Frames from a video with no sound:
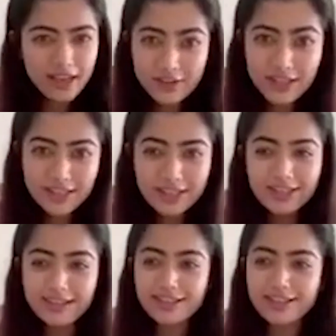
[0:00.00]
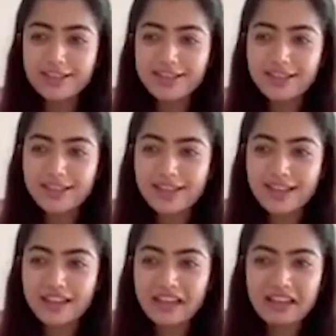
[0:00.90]
everything.
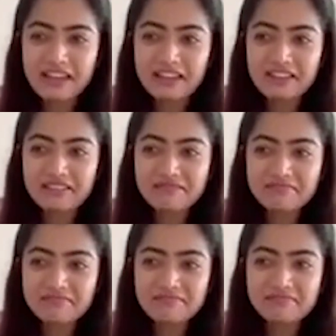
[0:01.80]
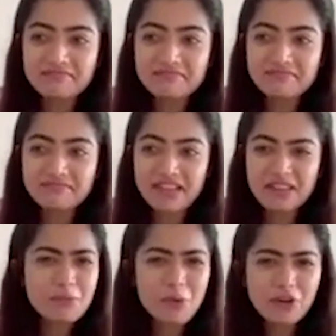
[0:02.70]
And at the
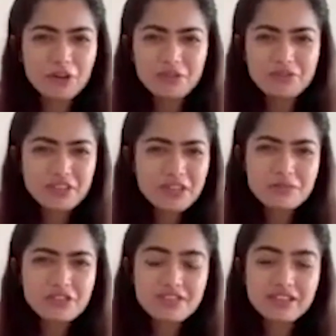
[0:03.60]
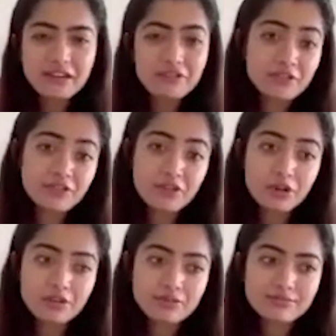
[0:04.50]
bottom of it, I'm just grateful
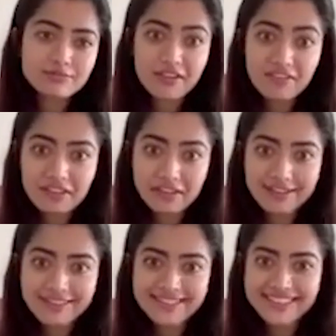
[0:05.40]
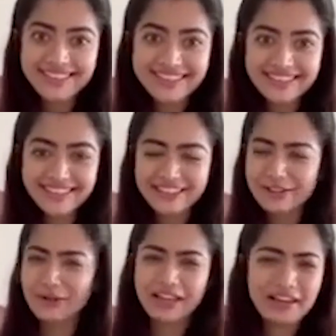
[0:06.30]
for everything.
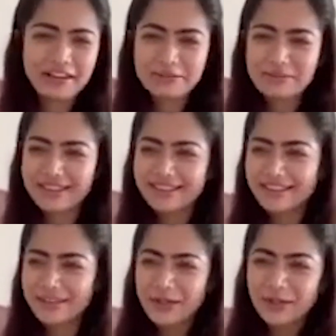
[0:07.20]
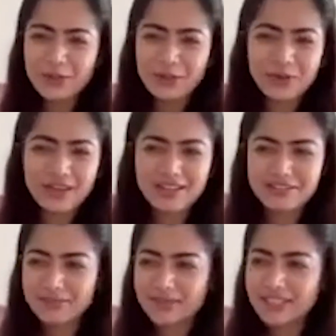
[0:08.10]
You hate me, you
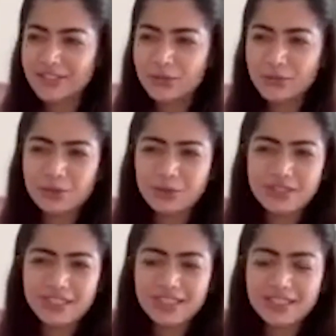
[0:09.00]
love me, you...